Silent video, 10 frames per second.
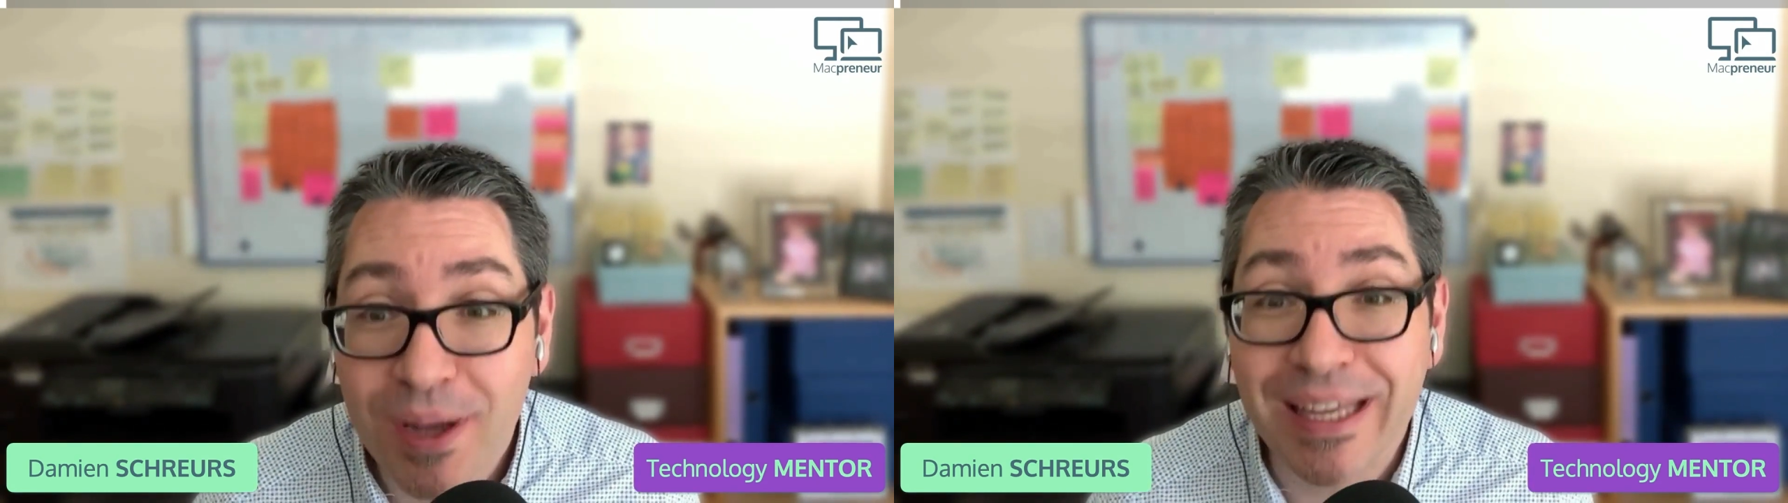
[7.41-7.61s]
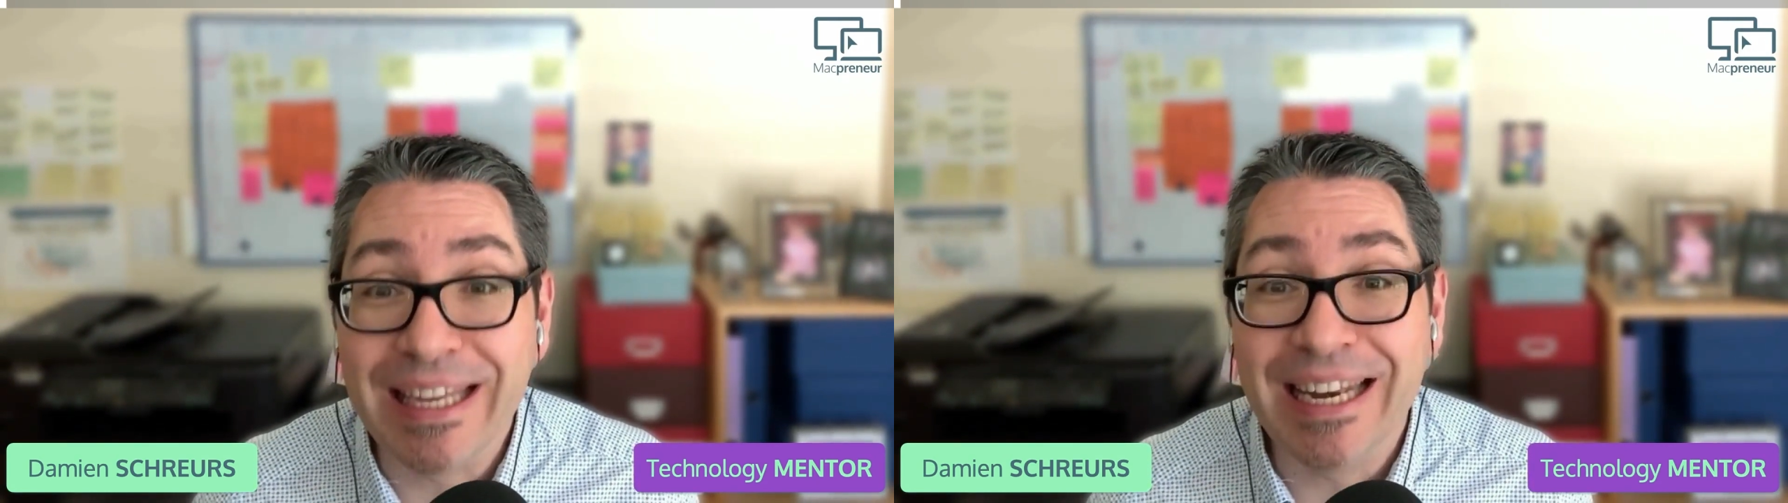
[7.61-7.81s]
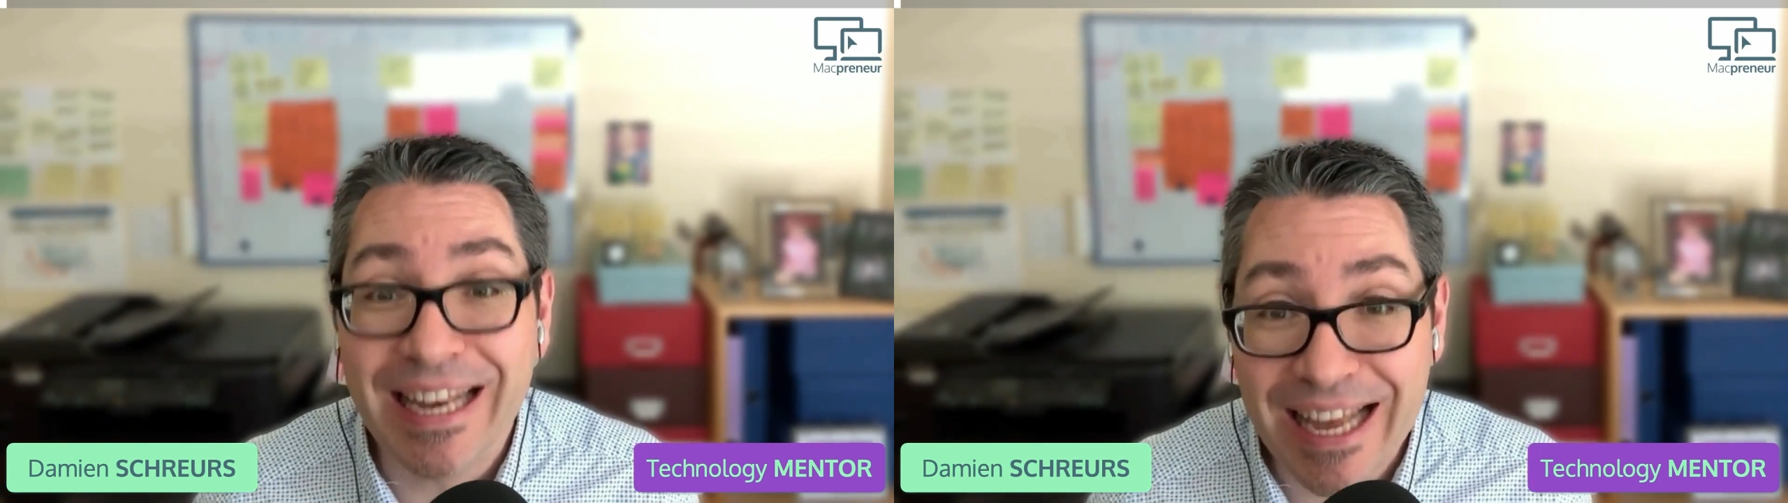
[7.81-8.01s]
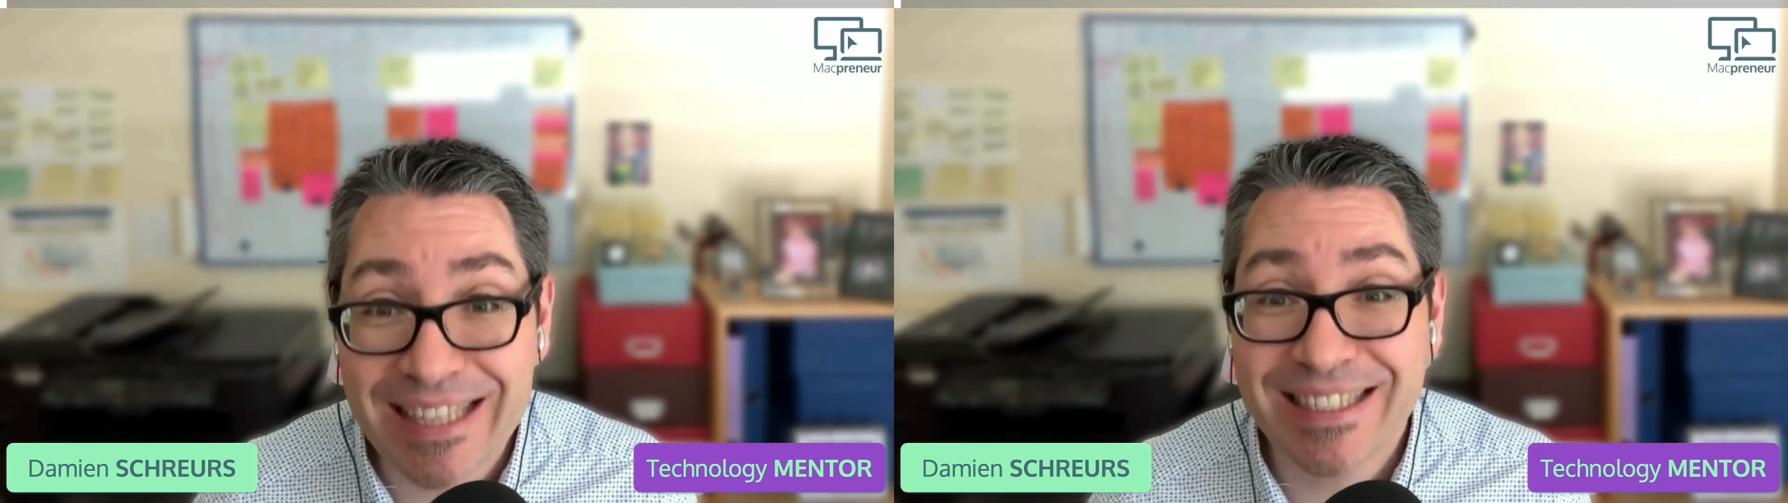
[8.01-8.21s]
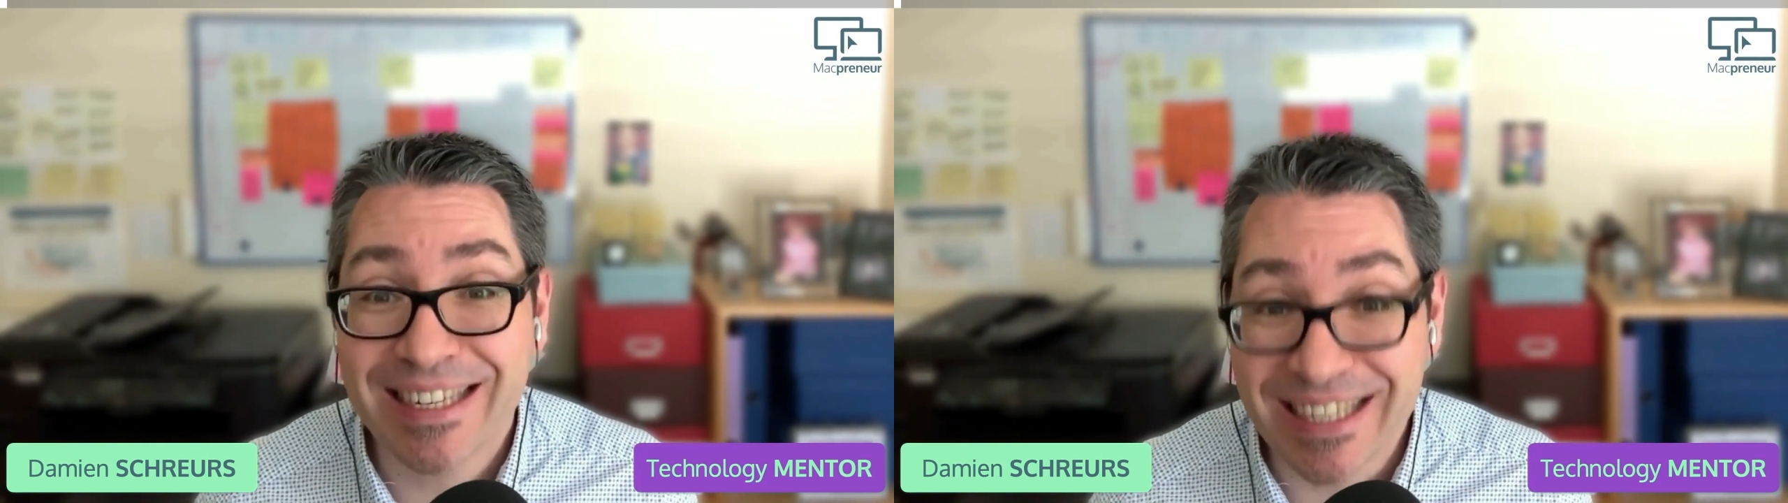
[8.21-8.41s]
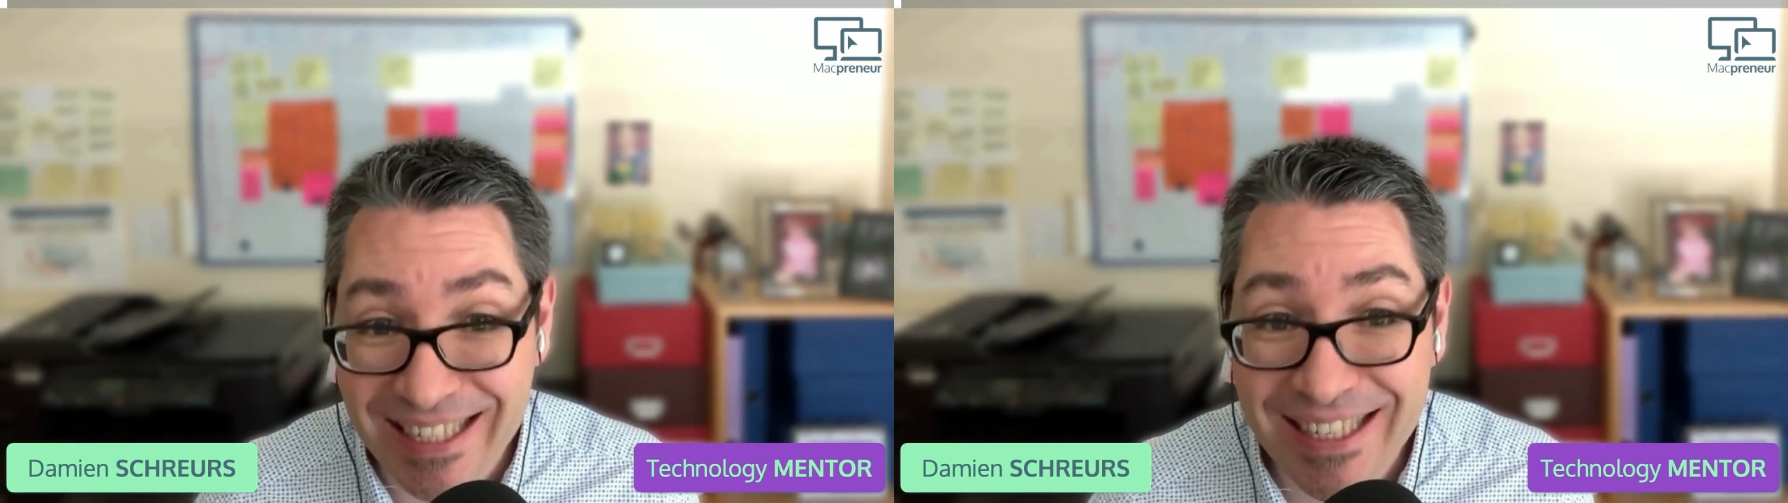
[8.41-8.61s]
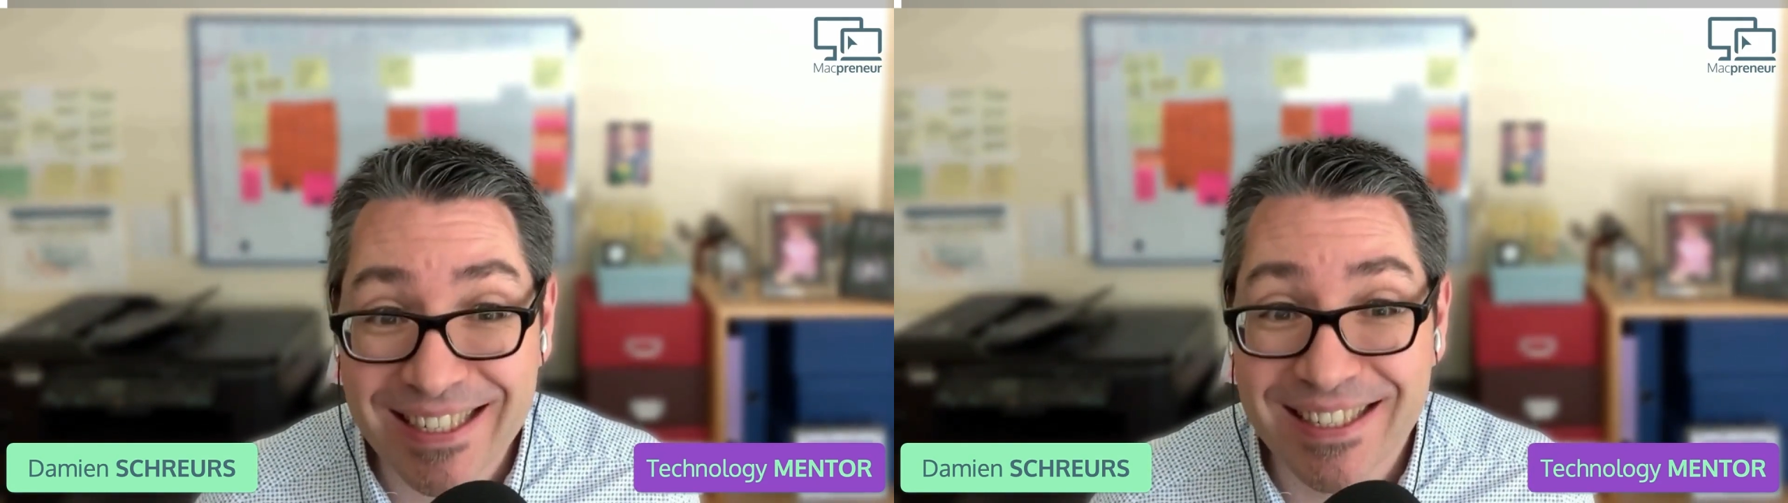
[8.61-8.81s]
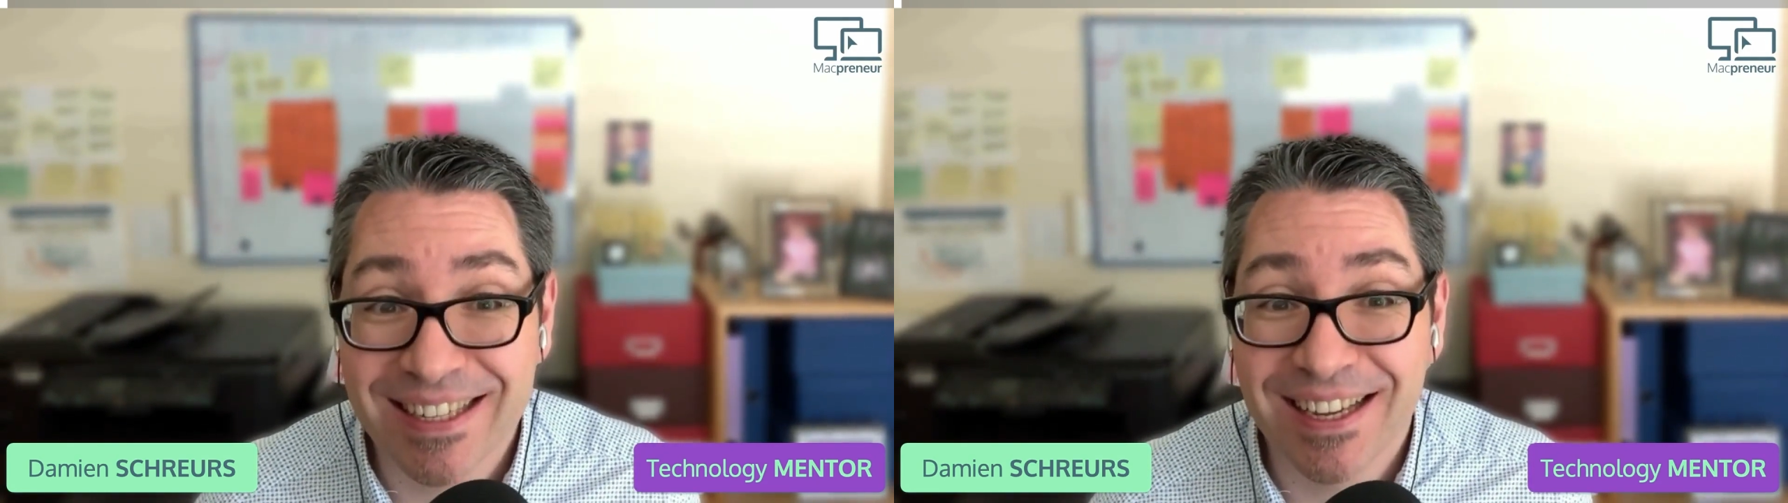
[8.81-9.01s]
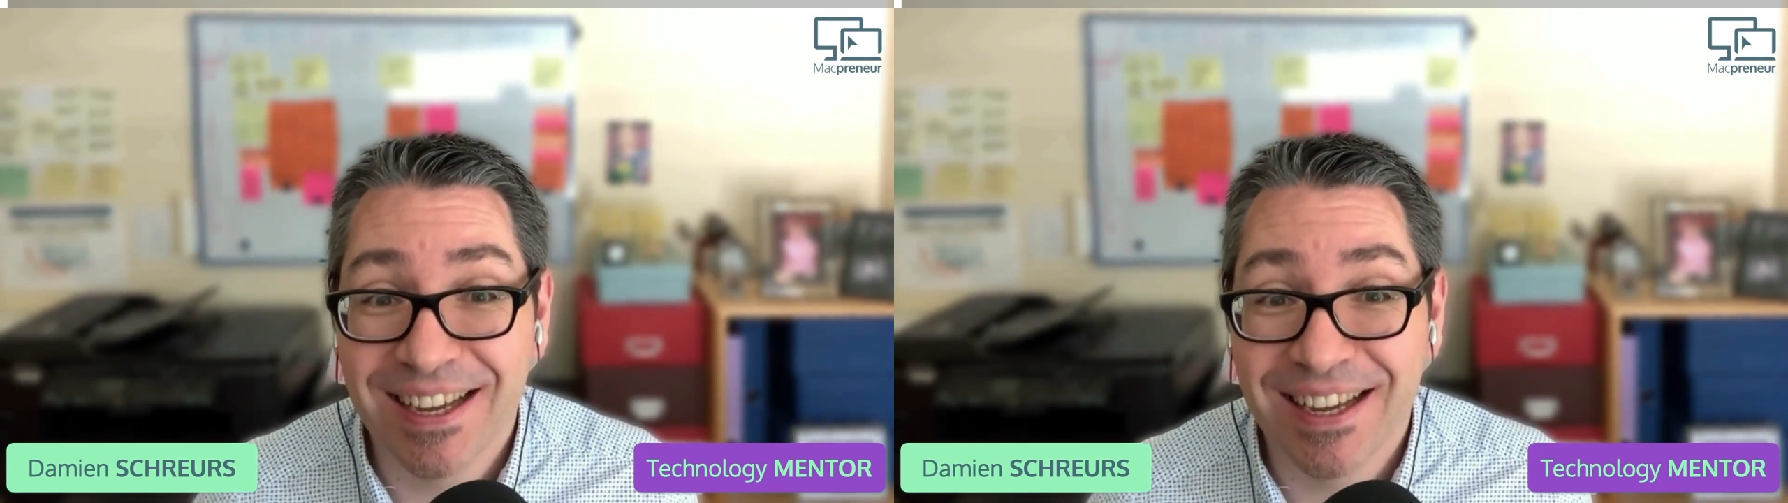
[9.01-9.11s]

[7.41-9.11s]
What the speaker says: in less clicks?